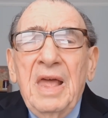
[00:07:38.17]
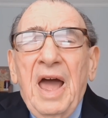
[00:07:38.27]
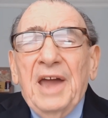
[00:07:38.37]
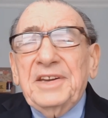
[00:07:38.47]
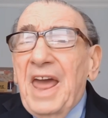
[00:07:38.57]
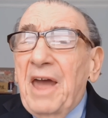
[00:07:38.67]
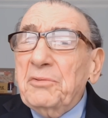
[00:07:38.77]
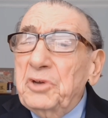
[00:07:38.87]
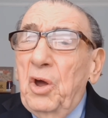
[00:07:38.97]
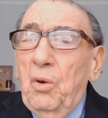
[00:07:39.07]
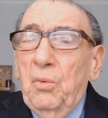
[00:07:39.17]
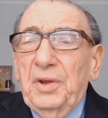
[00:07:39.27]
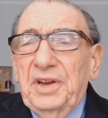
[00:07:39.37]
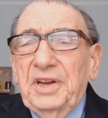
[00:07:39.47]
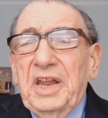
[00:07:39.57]
I now know
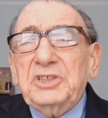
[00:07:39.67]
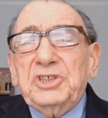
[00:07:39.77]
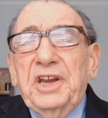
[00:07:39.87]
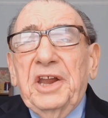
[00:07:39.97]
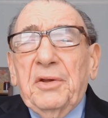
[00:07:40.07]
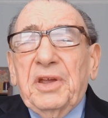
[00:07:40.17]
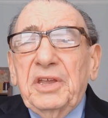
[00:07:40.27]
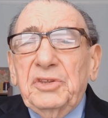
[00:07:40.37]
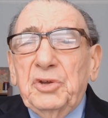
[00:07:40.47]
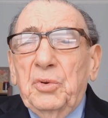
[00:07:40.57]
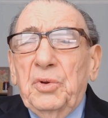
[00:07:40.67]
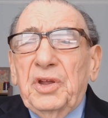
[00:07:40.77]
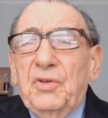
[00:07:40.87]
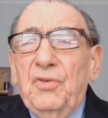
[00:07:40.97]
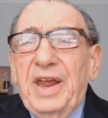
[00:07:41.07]
what an engineer can do
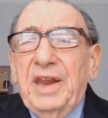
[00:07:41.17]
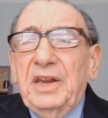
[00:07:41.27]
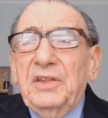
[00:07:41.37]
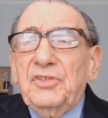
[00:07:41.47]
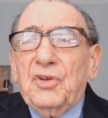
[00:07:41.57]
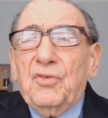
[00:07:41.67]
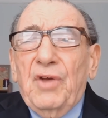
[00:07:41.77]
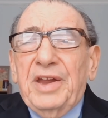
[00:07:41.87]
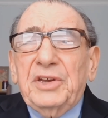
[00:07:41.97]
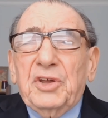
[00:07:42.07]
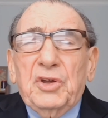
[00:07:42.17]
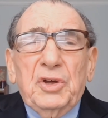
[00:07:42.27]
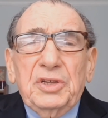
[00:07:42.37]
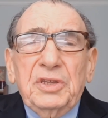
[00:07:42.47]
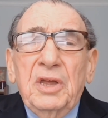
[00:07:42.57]
in creating the greater
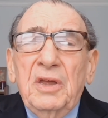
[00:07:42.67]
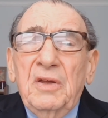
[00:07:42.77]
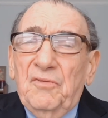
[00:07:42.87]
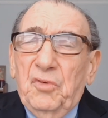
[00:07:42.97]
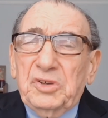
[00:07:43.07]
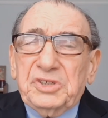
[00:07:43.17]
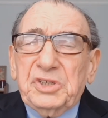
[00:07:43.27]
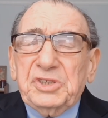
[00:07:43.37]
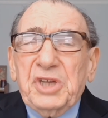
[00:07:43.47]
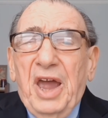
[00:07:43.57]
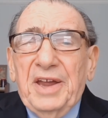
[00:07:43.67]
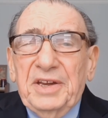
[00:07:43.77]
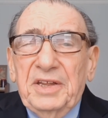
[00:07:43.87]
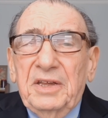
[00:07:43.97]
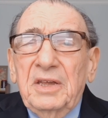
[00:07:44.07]
good for
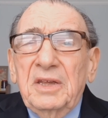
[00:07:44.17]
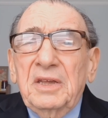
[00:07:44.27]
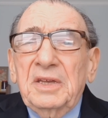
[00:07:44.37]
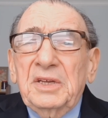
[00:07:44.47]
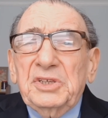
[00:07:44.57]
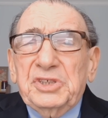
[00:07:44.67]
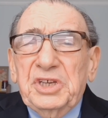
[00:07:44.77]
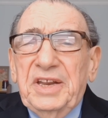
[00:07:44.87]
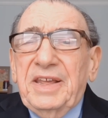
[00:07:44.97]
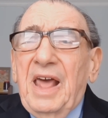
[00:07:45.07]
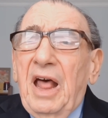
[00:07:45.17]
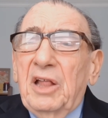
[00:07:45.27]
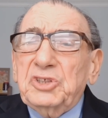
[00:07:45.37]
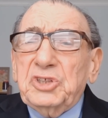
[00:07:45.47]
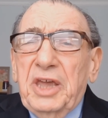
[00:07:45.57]
society. City
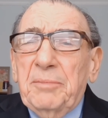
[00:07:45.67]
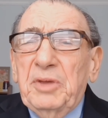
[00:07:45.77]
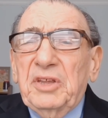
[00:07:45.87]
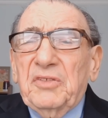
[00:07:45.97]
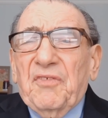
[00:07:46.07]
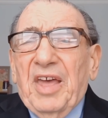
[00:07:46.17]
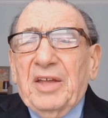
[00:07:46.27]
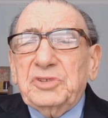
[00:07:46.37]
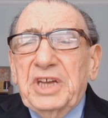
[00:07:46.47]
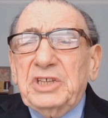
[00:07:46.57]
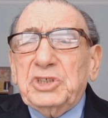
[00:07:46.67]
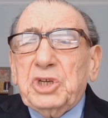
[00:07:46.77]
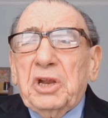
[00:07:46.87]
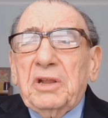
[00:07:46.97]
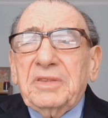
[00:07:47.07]
College gave me the
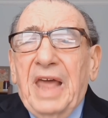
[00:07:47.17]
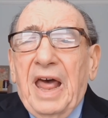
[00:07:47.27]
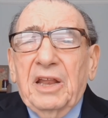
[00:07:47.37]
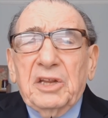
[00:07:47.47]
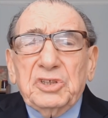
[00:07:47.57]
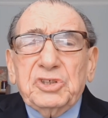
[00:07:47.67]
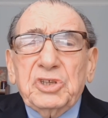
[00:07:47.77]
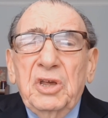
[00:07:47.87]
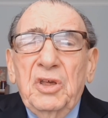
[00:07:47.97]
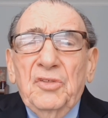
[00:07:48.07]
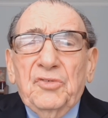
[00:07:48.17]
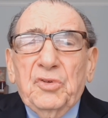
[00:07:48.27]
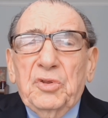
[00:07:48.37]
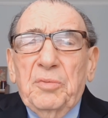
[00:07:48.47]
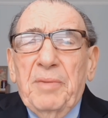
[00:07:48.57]
foundational knowledge
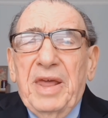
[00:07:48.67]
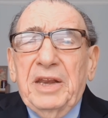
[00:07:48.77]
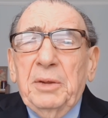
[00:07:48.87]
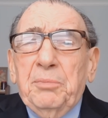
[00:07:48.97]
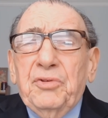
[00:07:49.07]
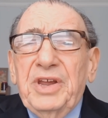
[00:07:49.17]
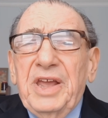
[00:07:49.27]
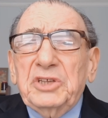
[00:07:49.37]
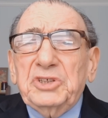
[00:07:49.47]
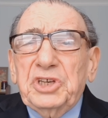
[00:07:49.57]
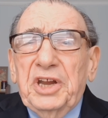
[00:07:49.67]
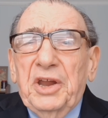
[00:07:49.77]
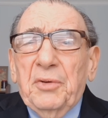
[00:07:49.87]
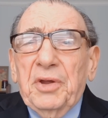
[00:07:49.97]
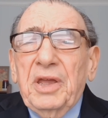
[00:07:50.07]
through the many
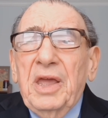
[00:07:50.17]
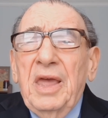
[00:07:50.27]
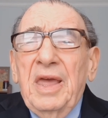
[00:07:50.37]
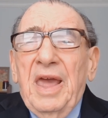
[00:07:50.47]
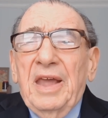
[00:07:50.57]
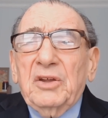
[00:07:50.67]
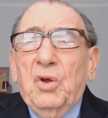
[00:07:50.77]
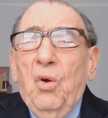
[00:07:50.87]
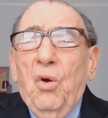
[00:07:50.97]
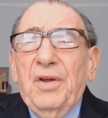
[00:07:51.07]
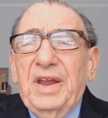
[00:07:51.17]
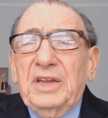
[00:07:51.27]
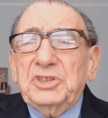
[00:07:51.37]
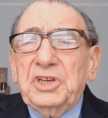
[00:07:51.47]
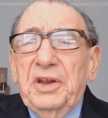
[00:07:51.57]
pre-engineering and core
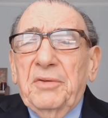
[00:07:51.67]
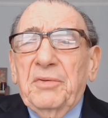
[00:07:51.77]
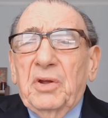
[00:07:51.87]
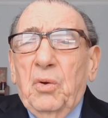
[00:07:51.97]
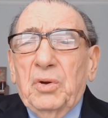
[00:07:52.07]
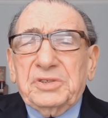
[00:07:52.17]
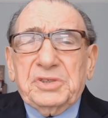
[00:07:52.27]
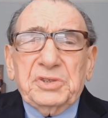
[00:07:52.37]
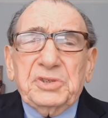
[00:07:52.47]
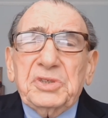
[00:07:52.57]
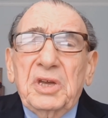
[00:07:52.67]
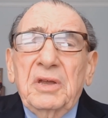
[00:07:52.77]
engineering courses.